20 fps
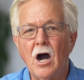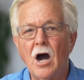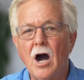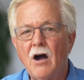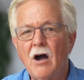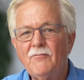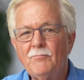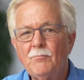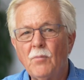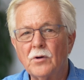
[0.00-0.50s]

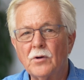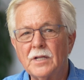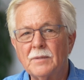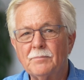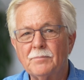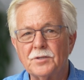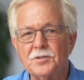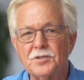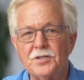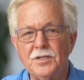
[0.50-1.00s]
Offboarding
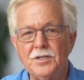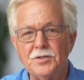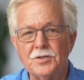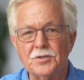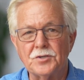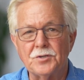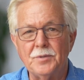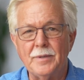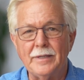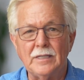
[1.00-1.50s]

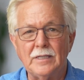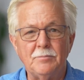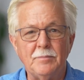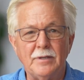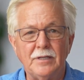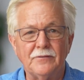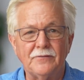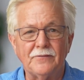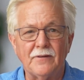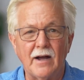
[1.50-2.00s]
procedures need to
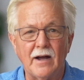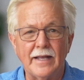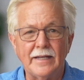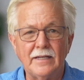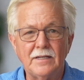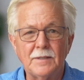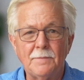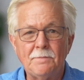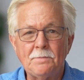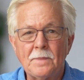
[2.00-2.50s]
be
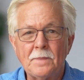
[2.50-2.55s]
defined